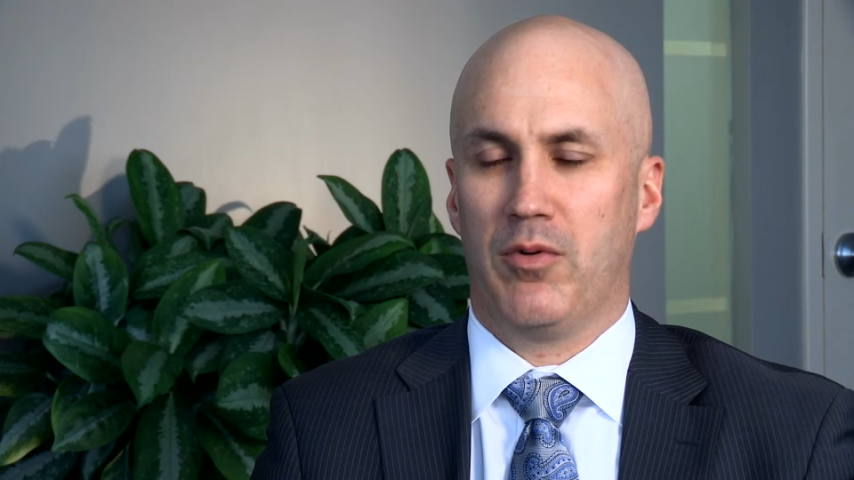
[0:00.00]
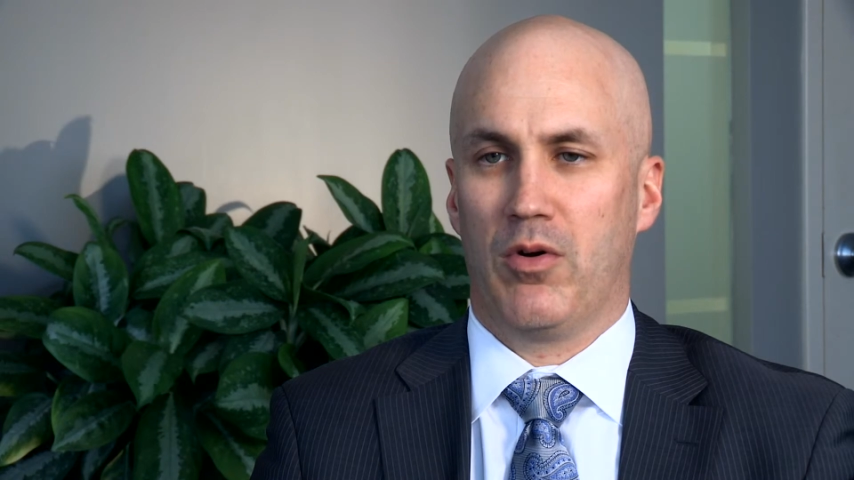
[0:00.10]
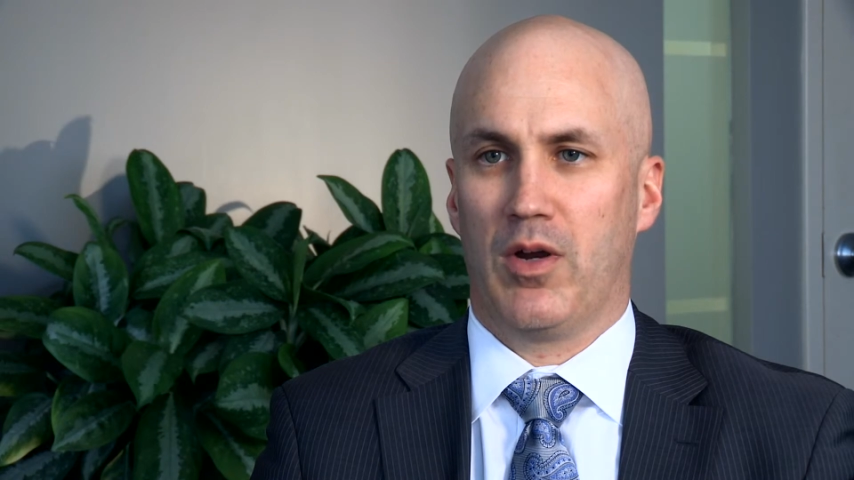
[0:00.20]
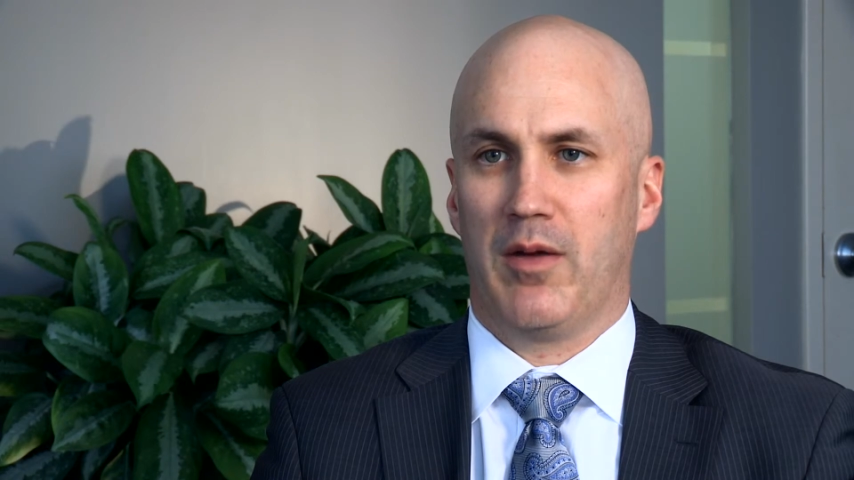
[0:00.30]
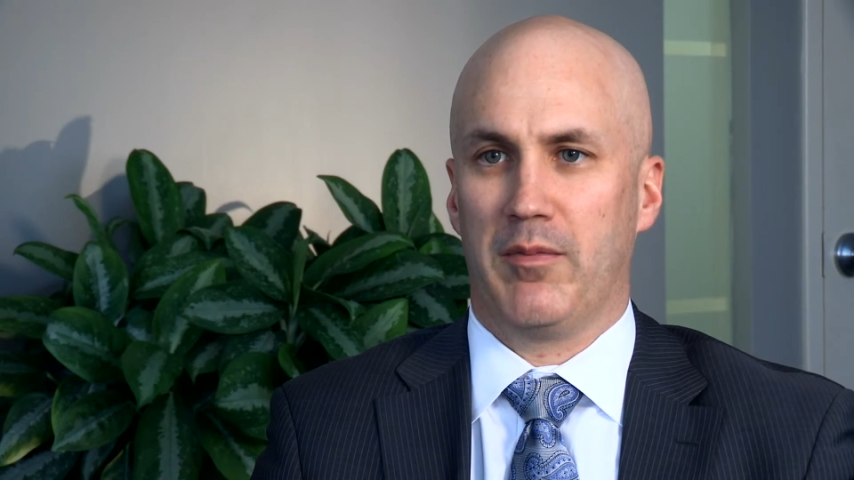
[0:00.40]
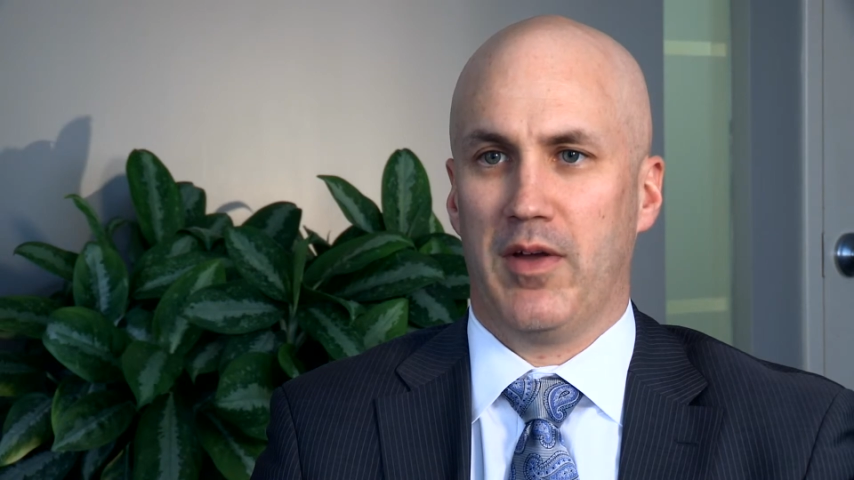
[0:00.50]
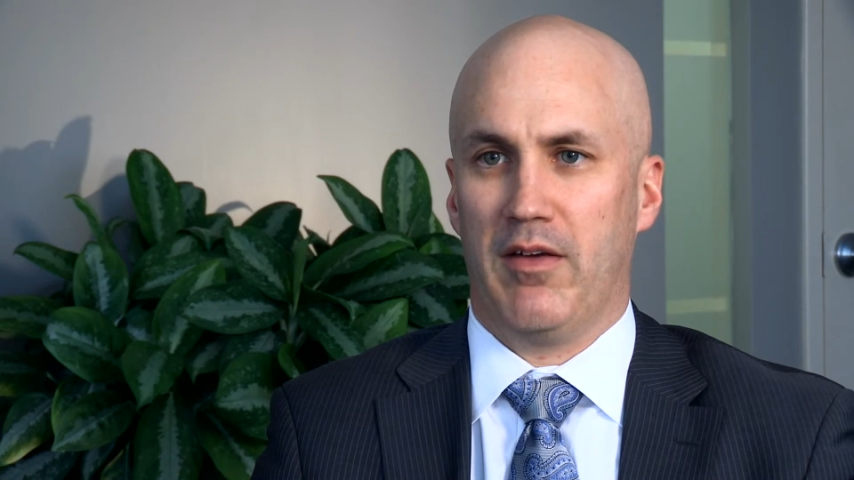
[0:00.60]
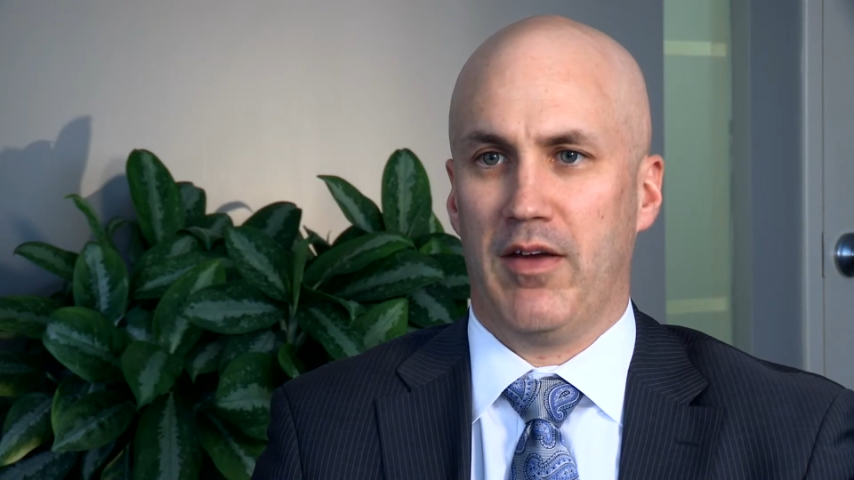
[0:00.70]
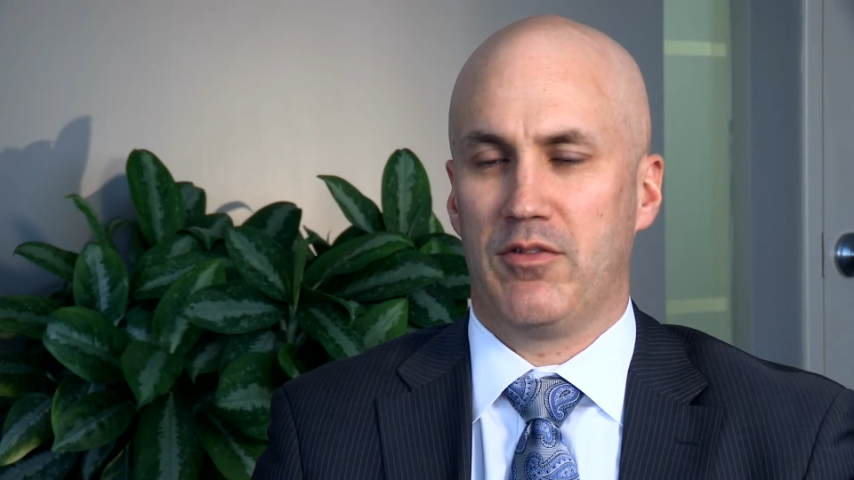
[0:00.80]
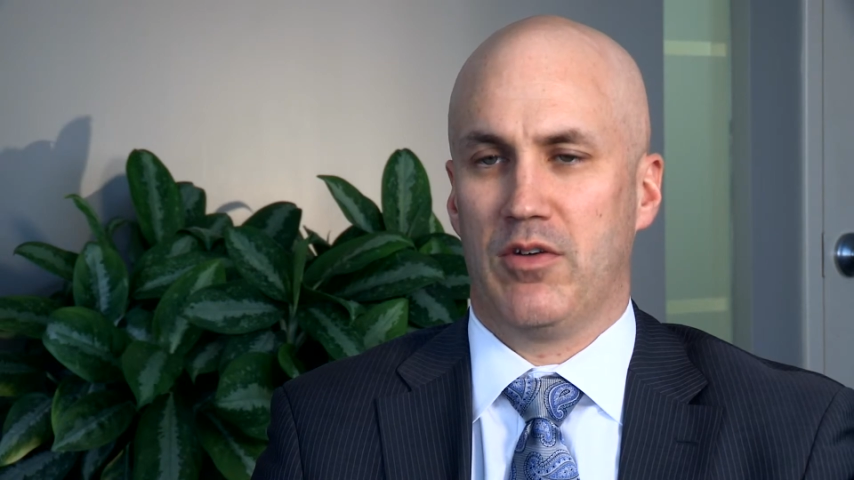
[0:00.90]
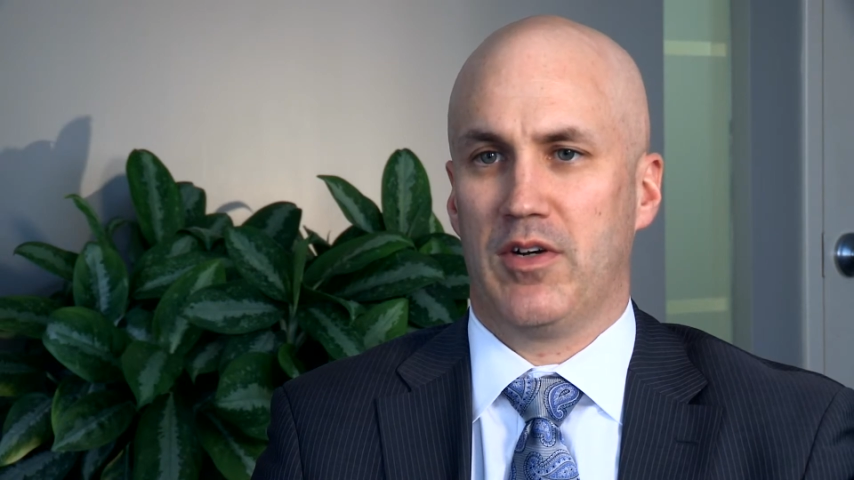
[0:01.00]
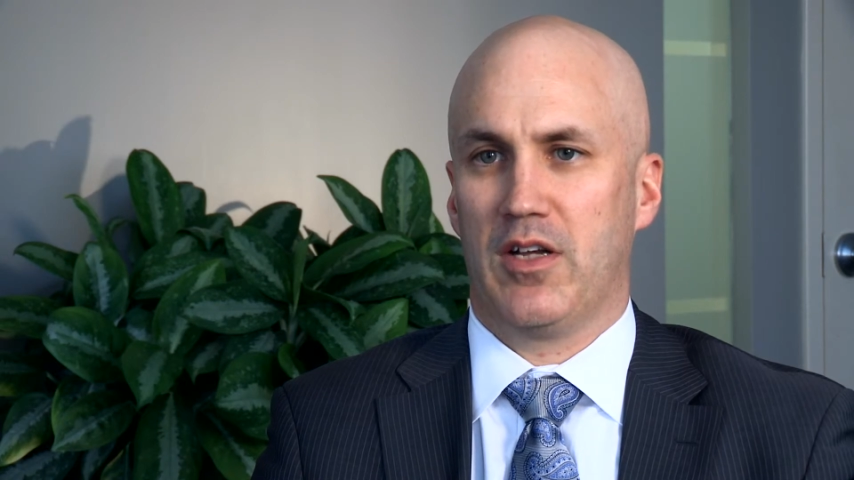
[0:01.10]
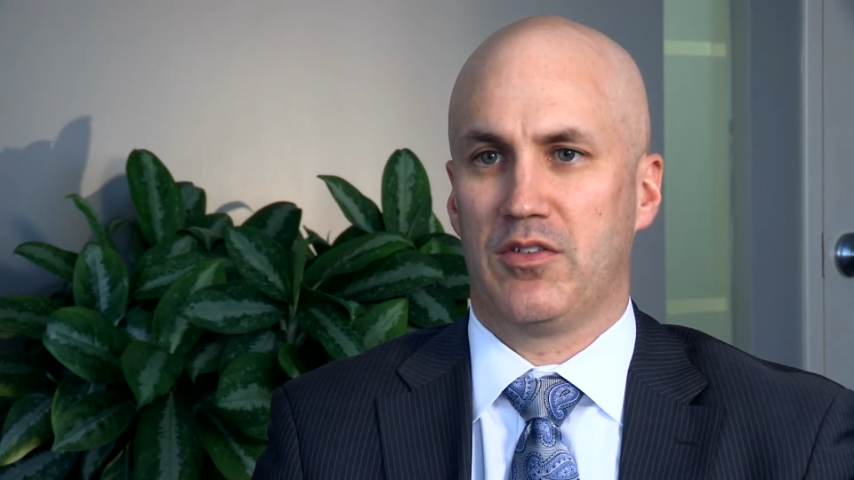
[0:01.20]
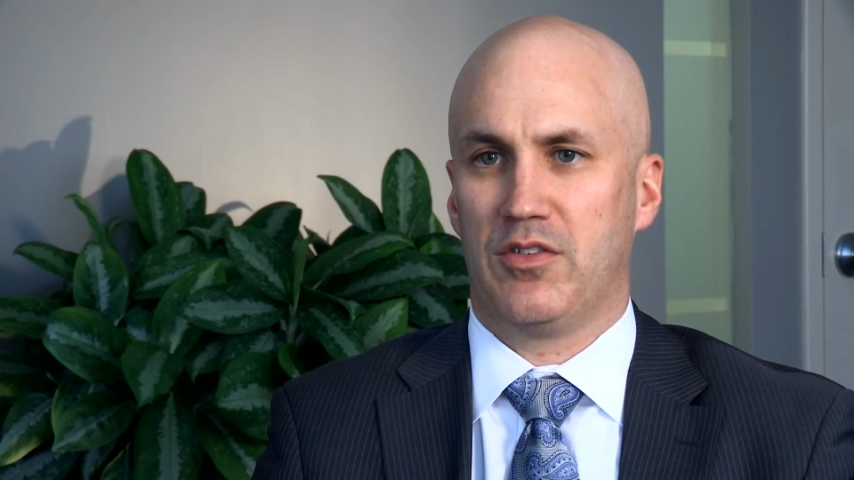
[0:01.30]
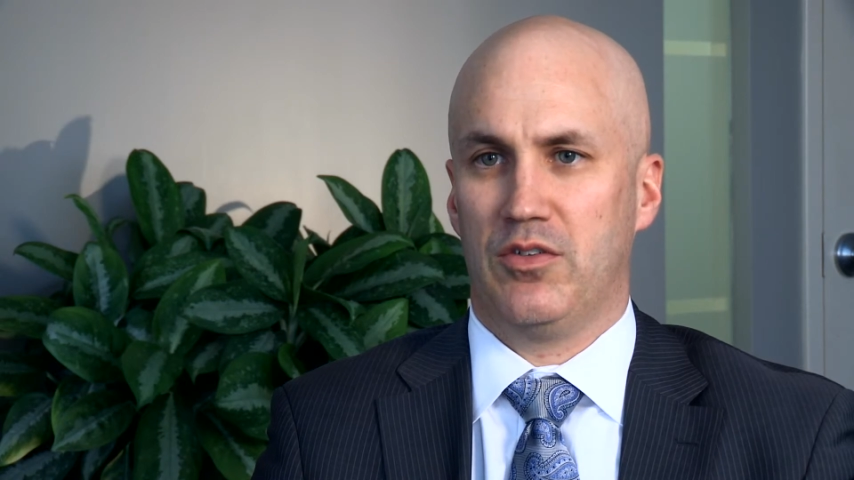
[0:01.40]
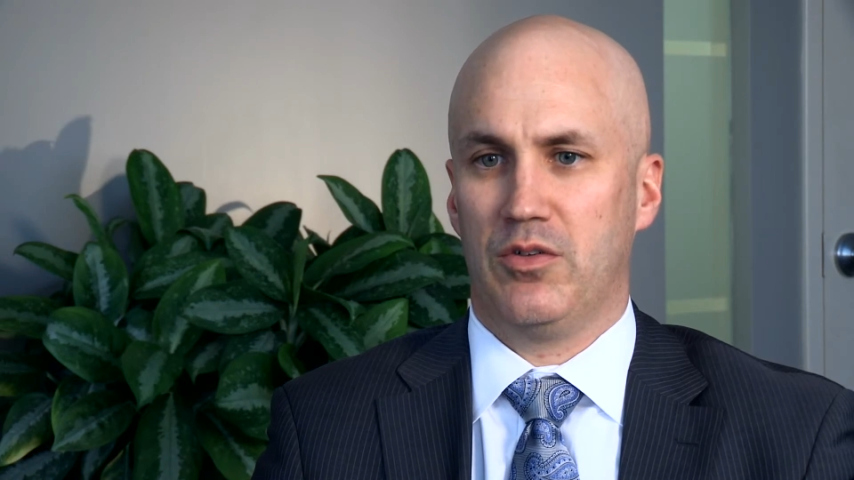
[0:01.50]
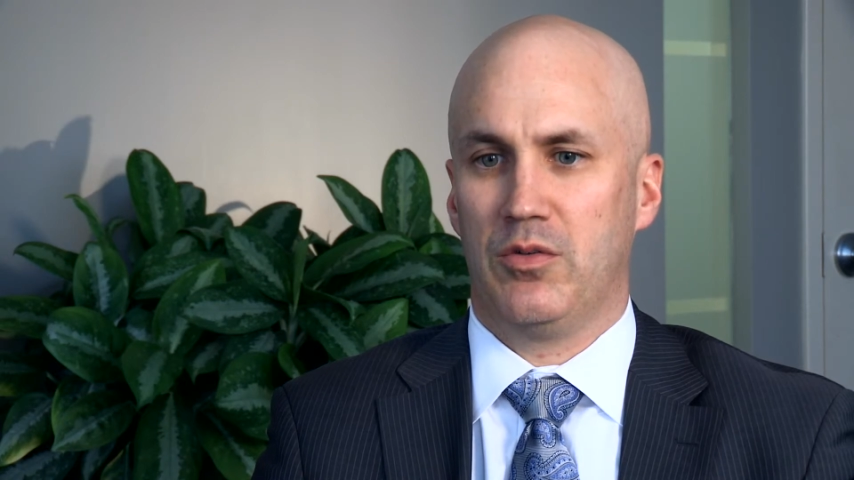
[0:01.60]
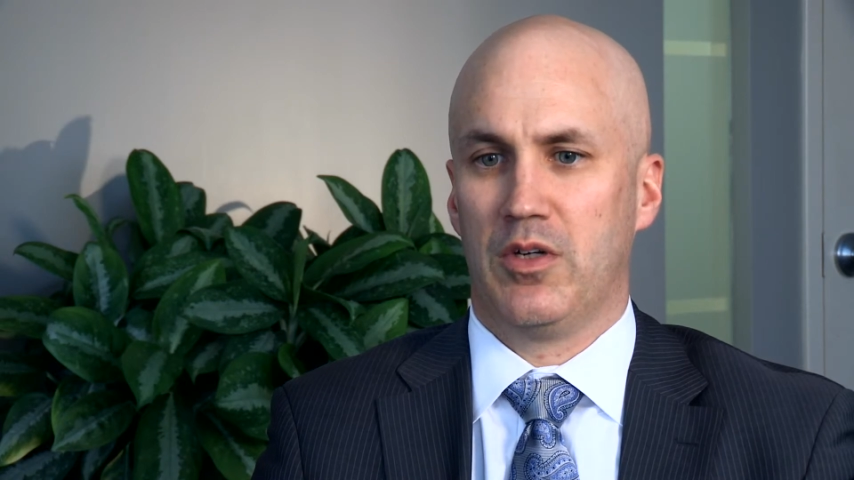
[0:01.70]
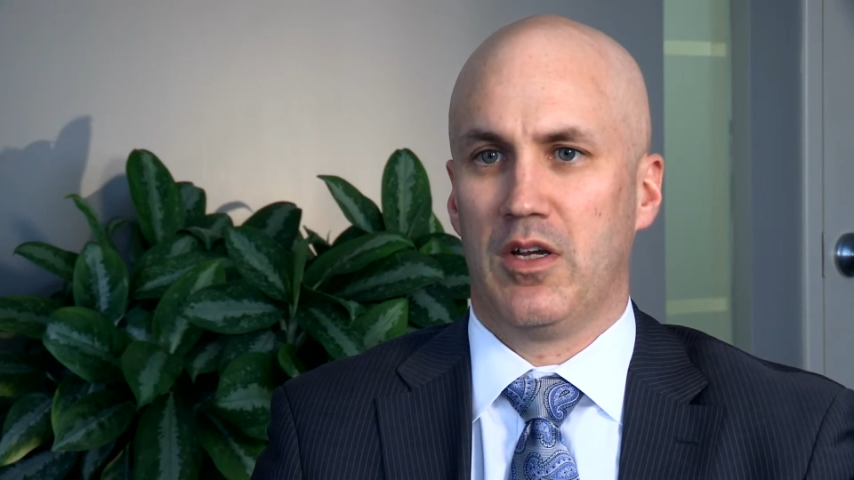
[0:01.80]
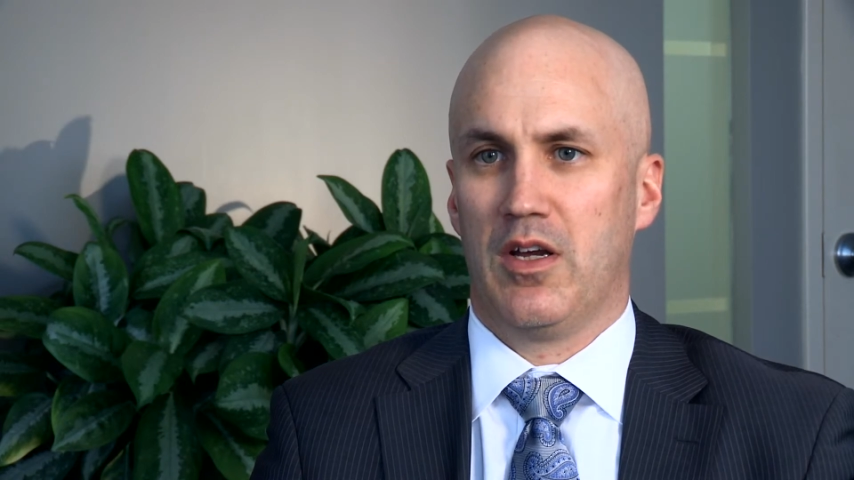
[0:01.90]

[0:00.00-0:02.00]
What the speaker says: program have driven us to